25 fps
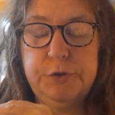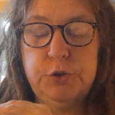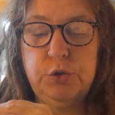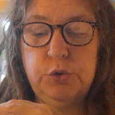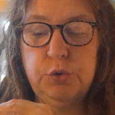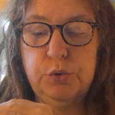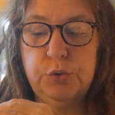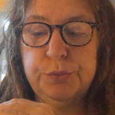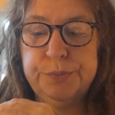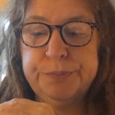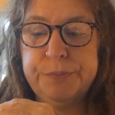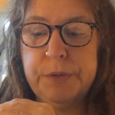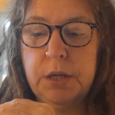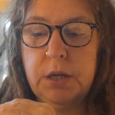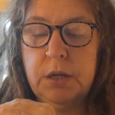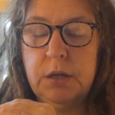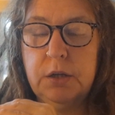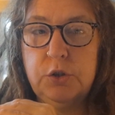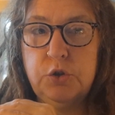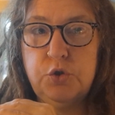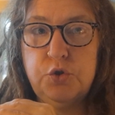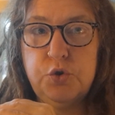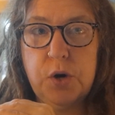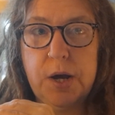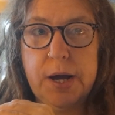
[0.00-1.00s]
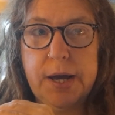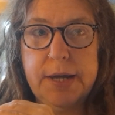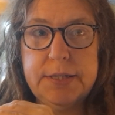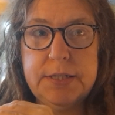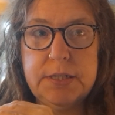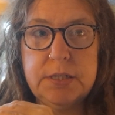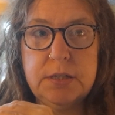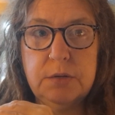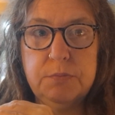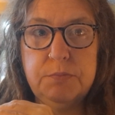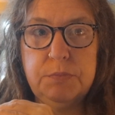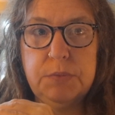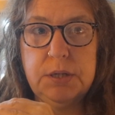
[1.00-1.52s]
to dry
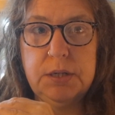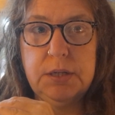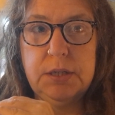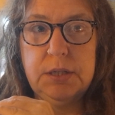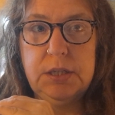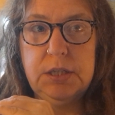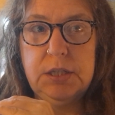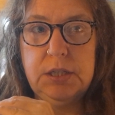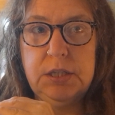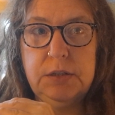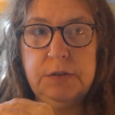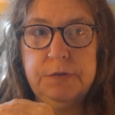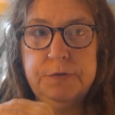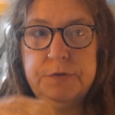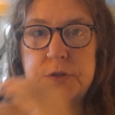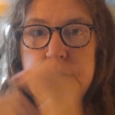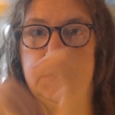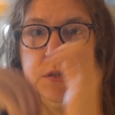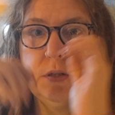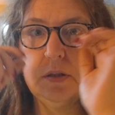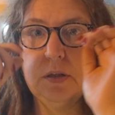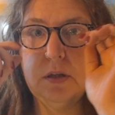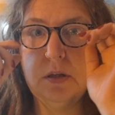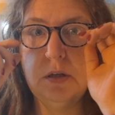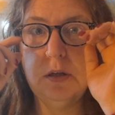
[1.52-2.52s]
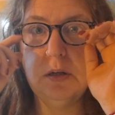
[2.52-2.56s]
some leaves,